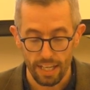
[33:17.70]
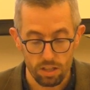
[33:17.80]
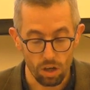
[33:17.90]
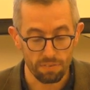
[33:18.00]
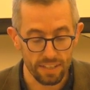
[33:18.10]

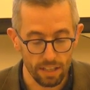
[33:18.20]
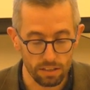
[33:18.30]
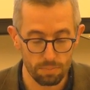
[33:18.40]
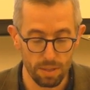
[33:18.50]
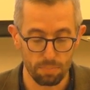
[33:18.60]
He's often
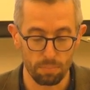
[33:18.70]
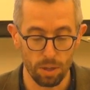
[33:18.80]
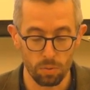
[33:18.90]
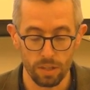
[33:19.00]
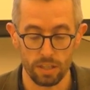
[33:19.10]
held to be a
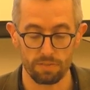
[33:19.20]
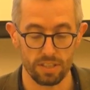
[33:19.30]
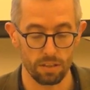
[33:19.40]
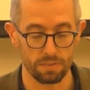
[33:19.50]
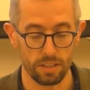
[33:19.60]
proponent of
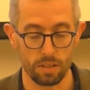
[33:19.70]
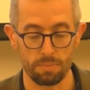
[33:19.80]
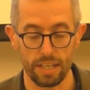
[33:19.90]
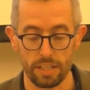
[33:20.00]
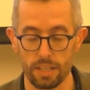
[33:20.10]

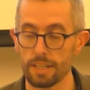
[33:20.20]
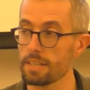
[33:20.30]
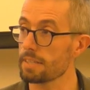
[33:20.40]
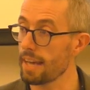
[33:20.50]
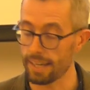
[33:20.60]
self-determination in
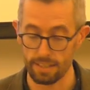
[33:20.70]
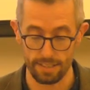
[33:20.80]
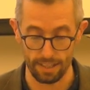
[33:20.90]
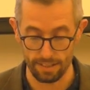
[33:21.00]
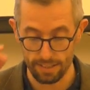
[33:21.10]
a second
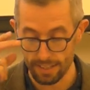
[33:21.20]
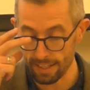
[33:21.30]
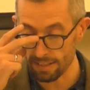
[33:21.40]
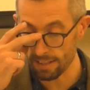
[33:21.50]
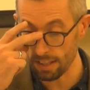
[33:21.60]
sense, a
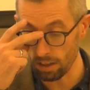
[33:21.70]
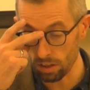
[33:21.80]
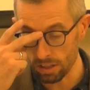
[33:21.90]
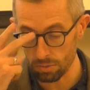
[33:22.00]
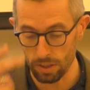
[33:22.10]
sense that
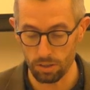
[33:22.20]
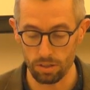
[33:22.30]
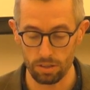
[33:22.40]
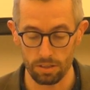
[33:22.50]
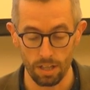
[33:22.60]
also
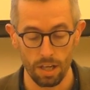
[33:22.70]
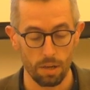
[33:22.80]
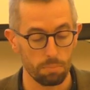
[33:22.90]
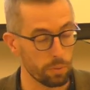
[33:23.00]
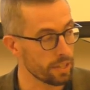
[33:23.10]
occurs
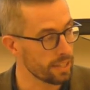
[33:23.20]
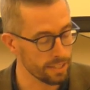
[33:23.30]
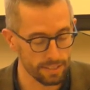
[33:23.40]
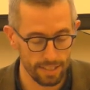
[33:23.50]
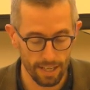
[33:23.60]
both in
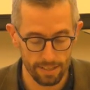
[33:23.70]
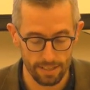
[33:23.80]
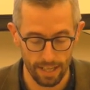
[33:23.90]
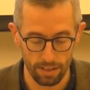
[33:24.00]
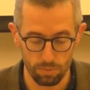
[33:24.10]
his
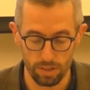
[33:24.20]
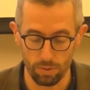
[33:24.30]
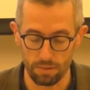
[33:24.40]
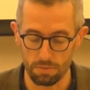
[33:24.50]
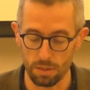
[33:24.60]
texts and with
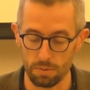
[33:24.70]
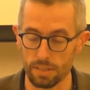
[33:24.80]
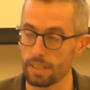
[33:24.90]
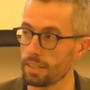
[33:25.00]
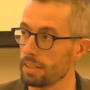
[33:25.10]
great
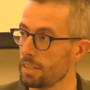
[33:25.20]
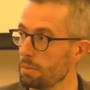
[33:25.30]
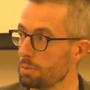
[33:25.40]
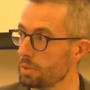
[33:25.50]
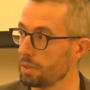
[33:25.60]
frequency in
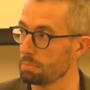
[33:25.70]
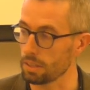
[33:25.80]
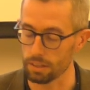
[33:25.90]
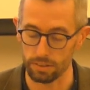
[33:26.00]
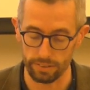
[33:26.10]
contemporary
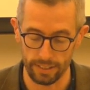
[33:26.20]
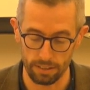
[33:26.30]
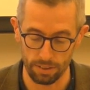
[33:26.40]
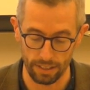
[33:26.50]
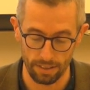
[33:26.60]
political
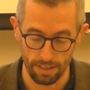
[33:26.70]
theory.